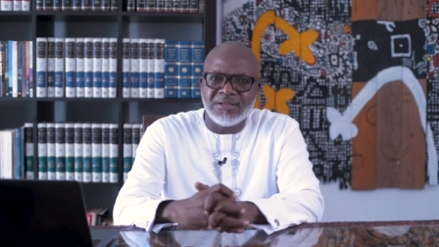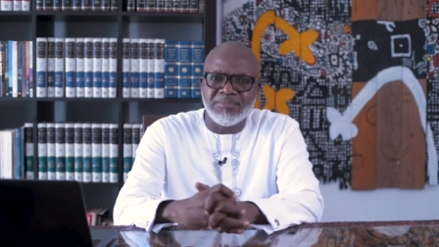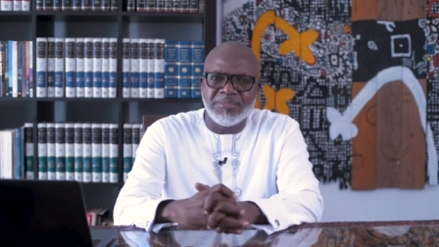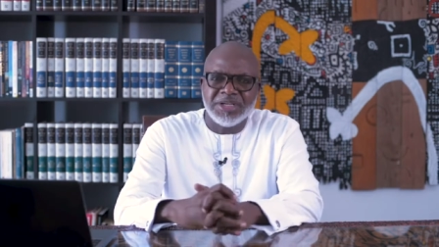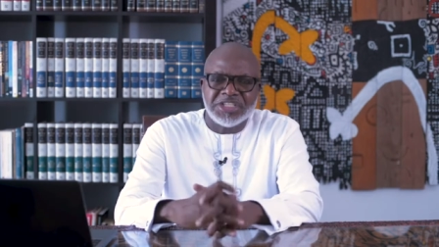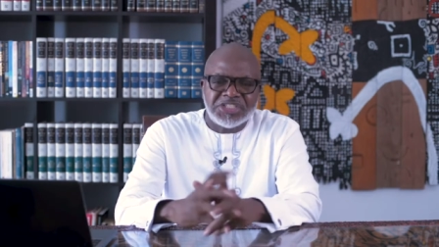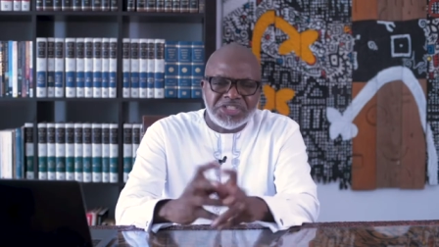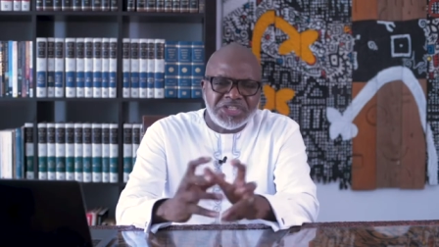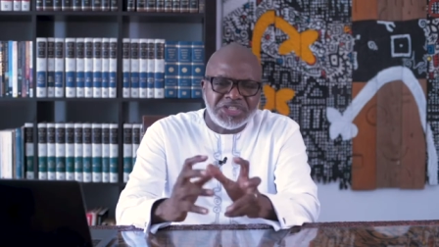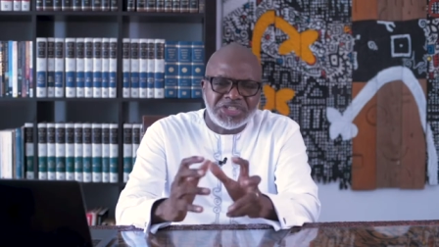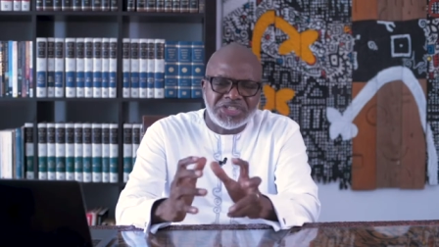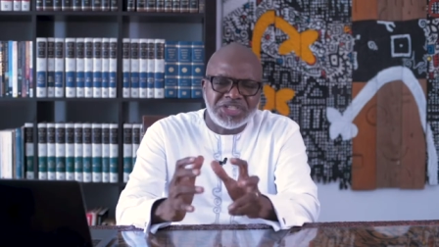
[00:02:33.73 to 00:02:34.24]

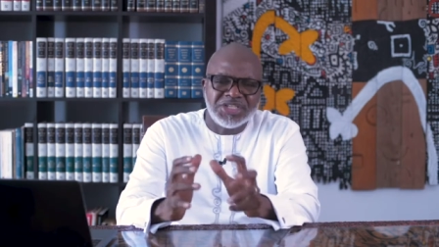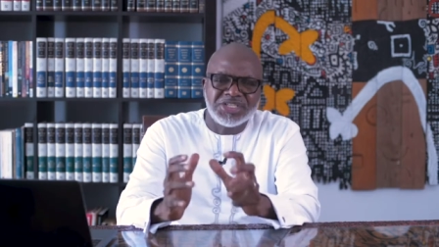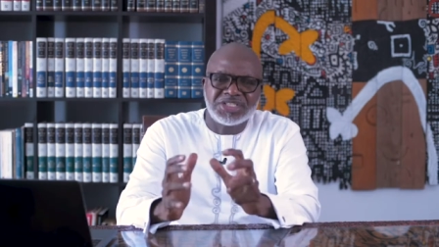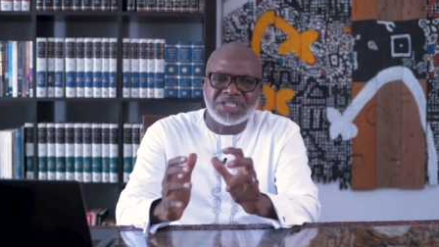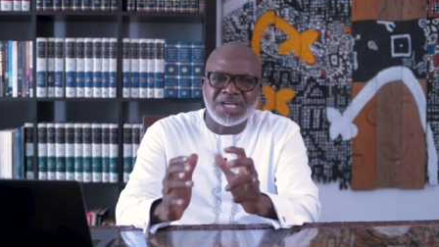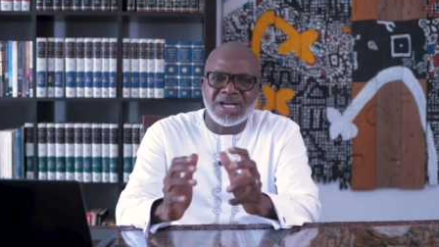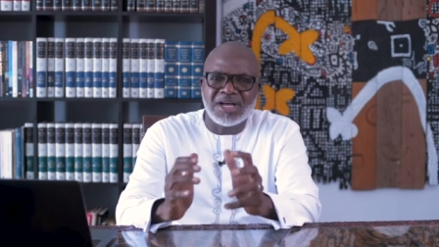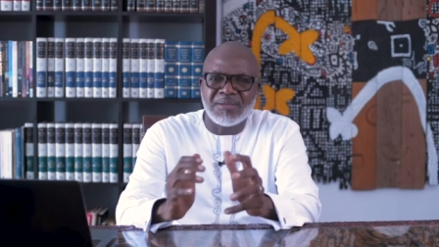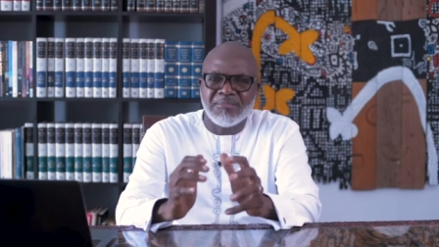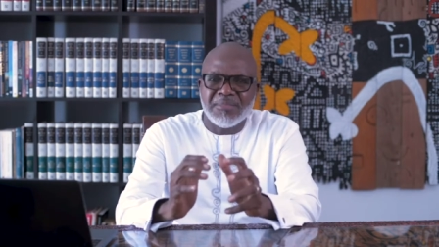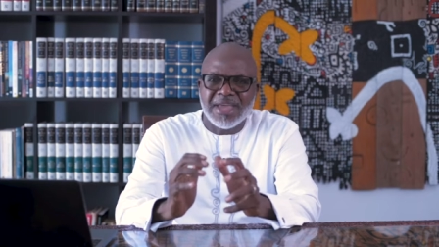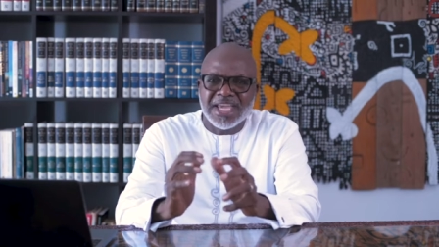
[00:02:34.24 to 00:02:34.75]
Businesses
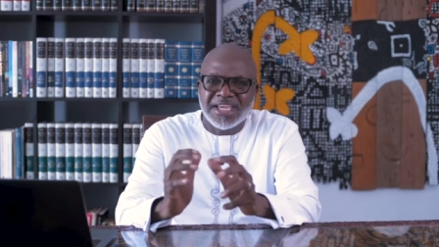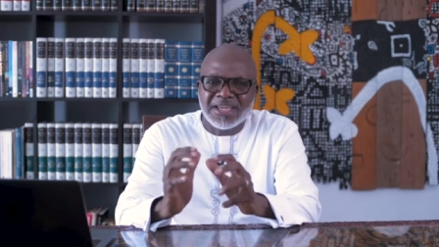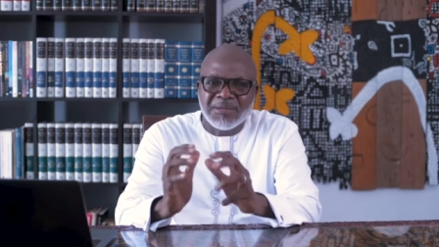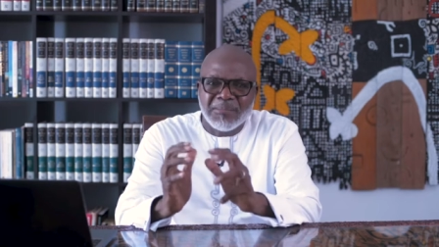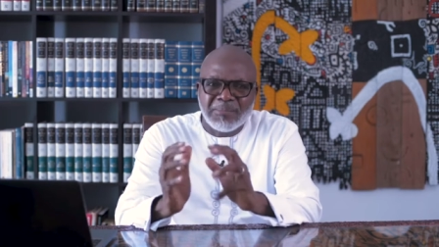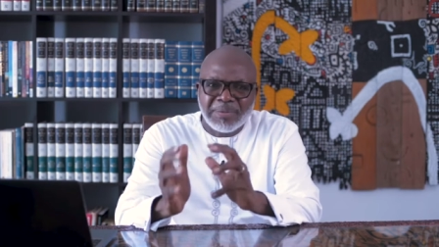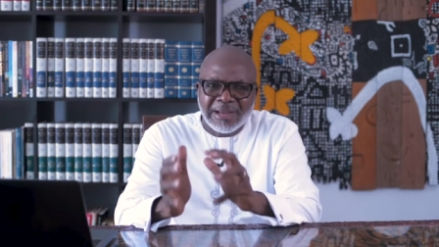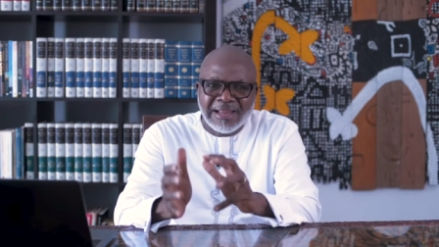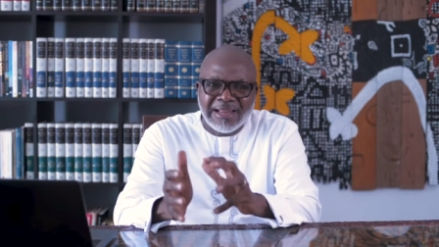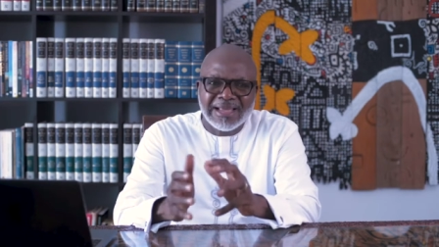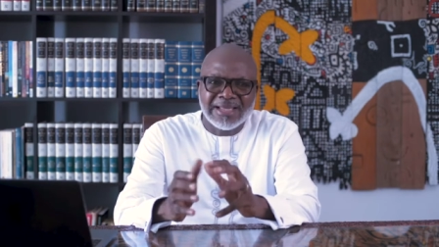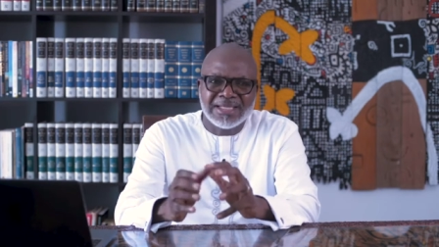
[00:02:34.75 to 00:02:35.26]
are making
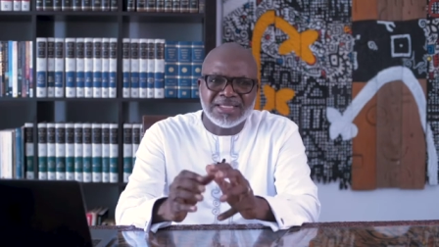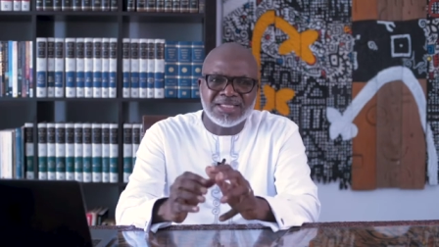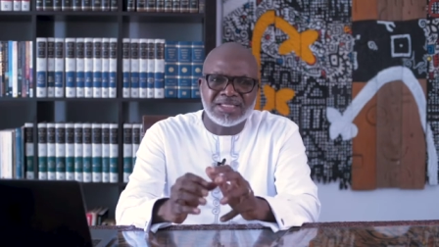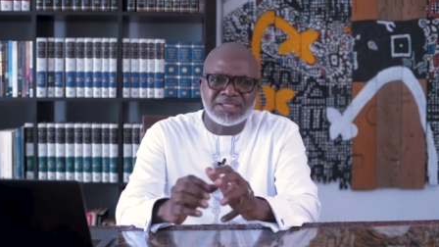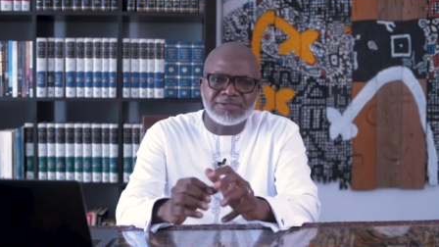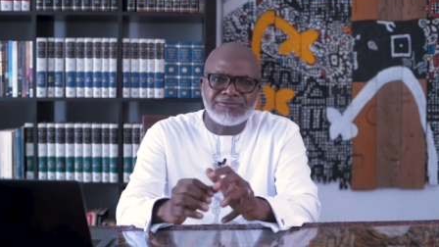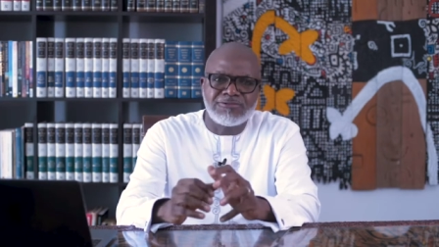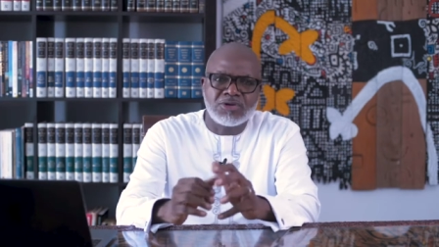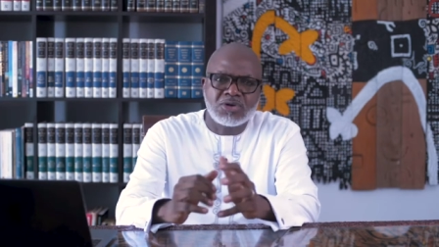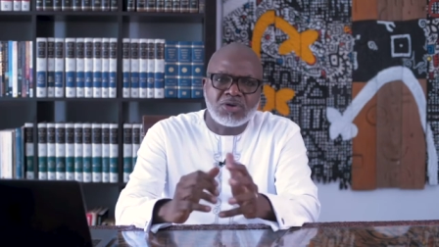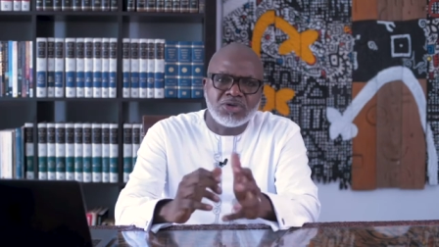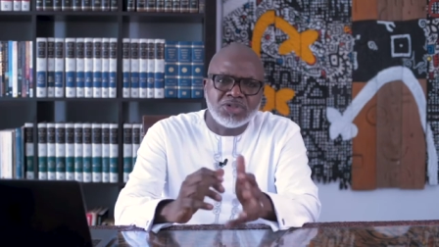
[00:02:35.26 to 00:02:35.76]
plans
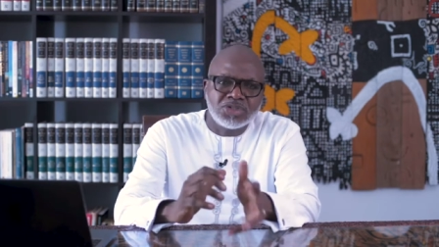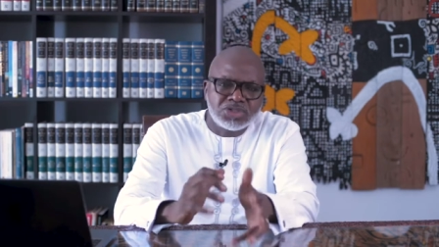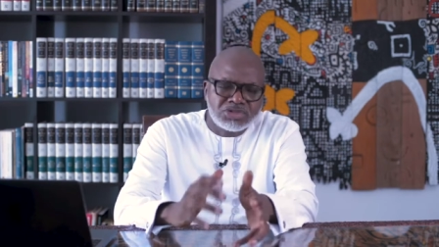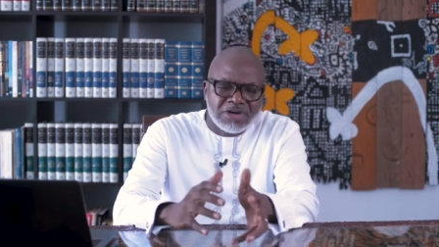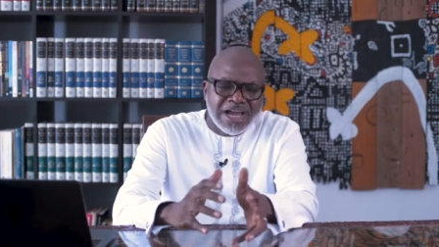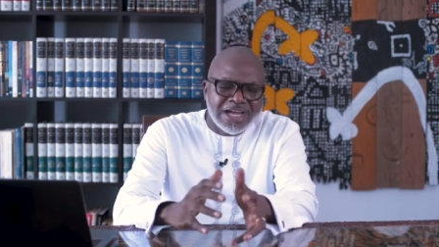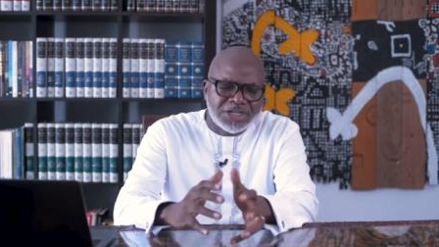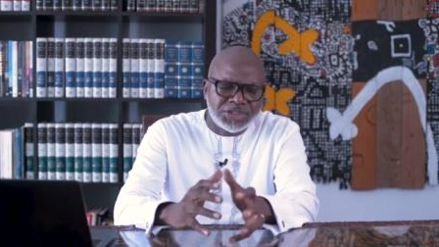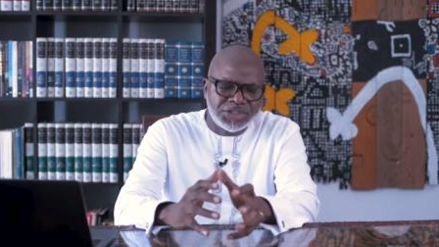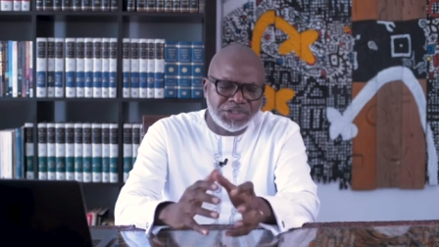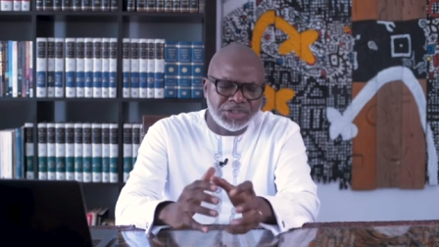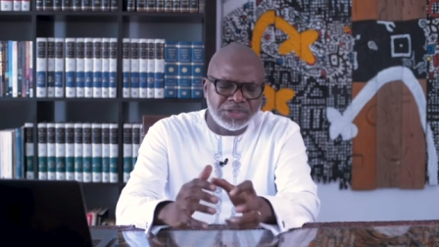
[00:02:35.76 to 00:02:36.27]
for
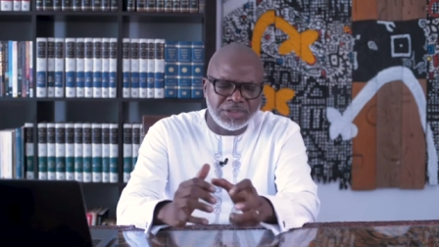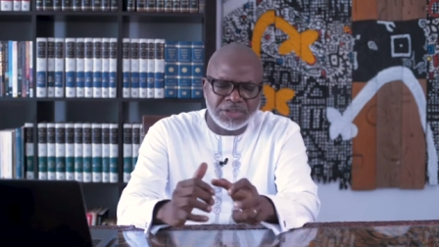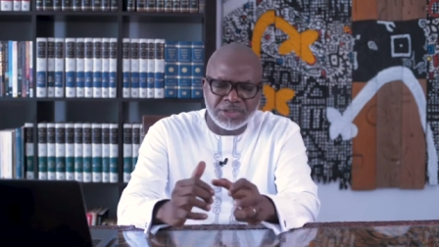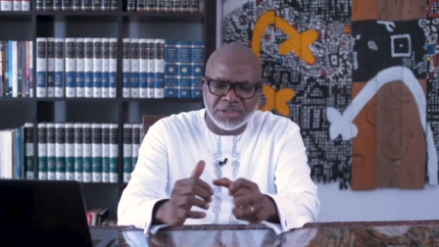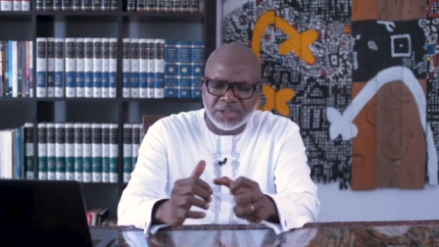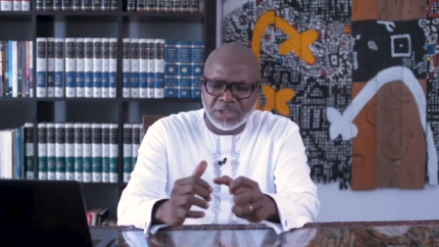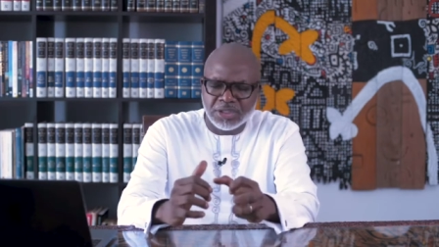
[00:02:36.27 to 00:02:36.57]
contraction.